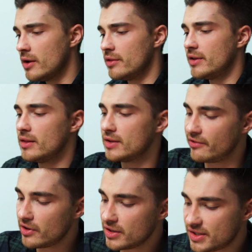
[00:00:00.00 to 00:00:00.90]
than the
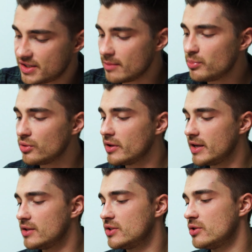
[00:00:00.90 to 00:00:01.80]
very simple
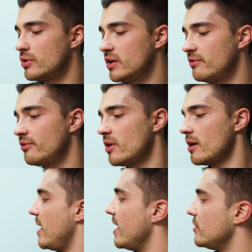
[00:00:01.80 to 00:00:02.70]
and intuitive
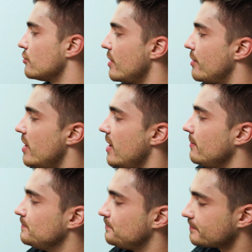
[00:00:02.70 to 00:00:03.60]
Android thing.